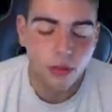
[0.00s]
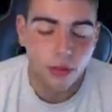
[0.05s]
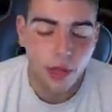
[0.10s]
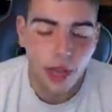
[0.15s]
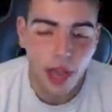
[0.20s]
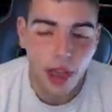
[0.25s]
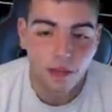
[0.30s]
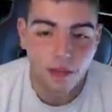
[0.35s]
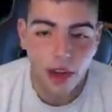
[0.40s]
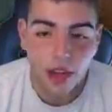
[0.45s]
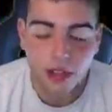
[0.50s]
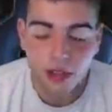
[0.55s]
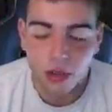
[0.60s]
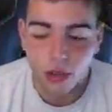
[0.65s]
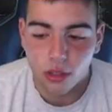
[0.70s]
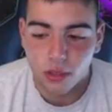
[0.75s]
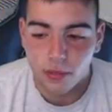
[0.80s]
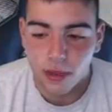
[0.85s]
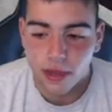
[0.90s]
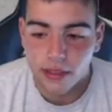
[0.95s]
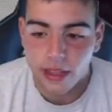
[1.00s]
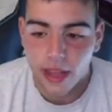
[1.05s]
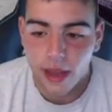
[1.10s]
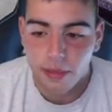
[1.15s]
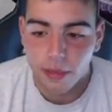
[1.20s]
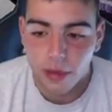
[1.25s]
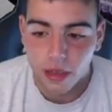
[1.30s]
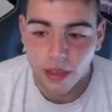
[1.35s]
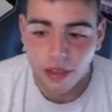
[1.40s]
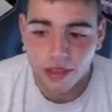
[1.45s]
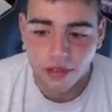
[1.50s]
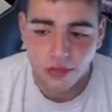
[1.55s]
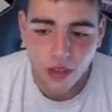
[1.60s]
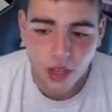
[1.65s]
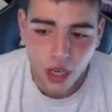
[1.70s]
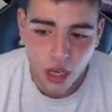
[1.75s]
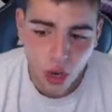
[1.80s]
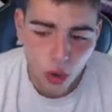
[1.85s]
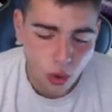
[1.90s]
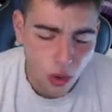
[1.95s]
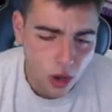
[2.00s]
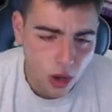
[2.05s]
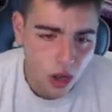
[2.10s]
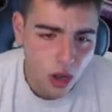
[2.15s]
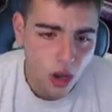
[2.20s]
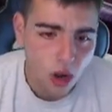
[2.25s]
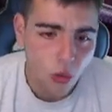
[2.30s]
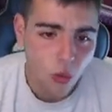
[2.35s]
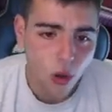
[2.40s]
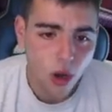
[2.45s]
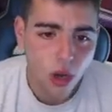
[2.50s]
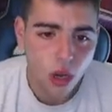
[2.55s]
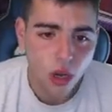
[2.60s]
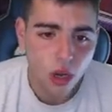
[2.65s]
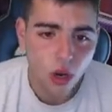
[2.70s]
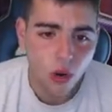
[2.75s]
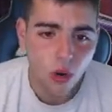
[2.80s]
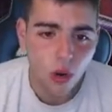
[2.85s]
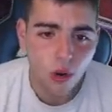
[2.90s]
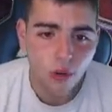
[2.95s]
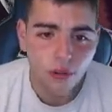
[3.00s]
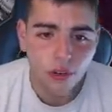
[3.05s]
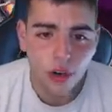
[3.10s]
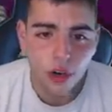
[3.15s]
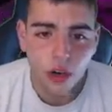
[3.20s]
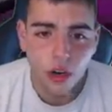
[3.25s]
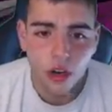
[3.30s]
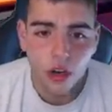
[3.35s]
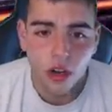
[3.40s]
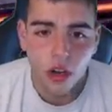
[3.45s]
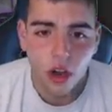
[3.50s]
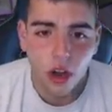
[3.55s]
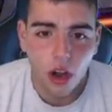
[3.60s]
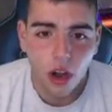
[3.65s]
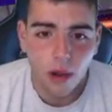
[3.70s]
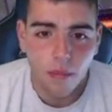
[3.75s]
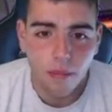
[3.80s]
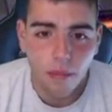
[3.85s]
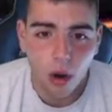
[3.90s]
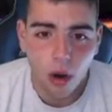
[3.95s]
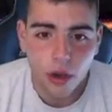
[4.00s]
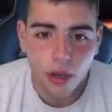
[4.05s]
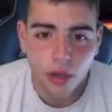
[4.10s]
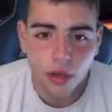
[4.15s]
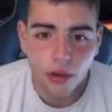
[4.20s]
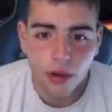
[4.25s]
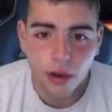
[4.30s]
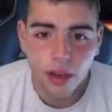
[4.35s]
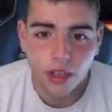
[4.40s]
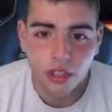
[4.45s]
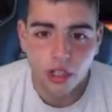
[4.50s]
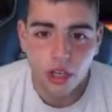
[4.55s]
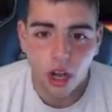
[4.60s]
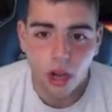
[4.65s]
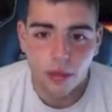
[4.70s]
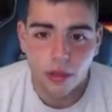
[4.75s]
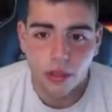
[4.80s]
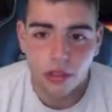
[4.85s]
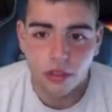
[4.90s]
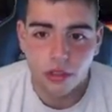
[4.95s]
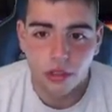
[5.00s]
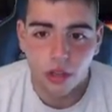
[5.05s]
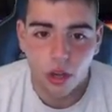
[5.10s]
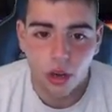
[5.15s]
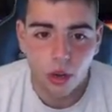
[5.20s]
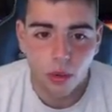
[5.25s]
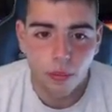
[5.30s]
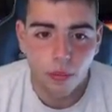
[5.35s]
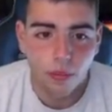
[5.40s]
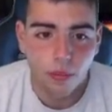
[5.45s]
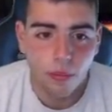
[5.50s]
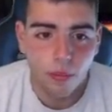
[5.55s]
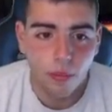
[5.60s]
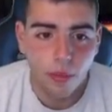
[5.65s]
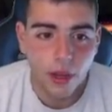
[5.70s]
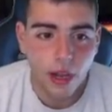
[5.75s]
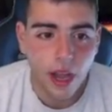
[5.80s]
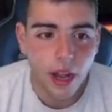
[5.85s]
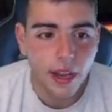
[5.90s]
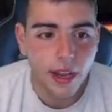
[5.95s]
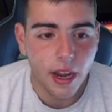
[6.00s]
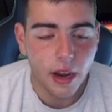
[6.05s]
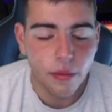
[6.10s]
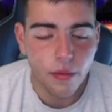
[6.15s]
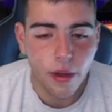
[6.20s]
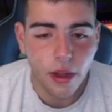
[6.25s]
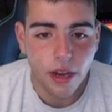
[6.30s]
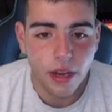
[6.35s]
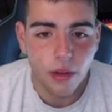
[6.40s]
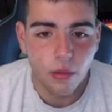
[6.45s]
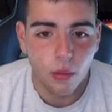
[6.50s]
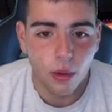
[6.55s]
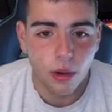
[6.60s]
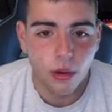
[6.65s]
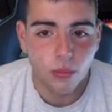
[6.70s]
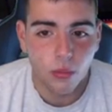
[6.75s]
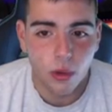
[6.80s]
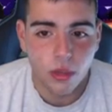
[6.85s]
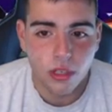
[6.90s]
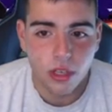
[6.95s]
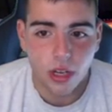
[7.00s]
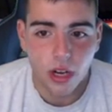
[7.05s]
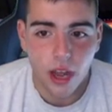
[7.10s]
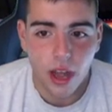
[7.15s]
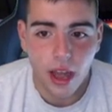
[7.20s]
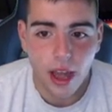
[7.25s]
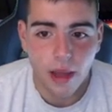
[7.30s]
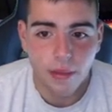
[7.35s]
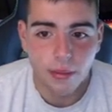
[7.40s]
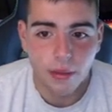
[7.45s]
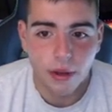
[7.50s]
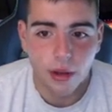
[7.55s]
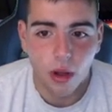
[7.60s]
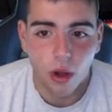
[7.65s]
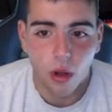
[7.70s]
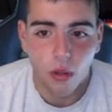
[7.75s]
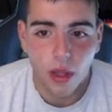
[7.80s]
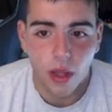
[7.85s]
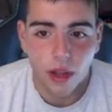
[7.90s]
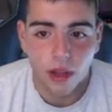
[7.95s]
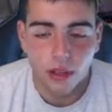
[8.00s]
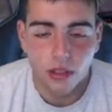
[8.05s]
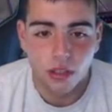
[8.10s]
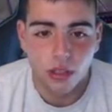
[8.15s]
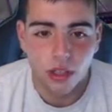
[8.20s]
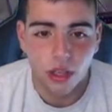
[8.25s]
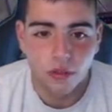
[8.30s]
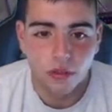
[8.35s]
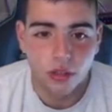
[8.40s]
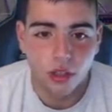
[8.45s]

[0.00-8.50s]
We have not talked about that, but in this video, we're gonna go over um, market crash coming. So we gotta get ready. What what's gonna happen? All that good stuff.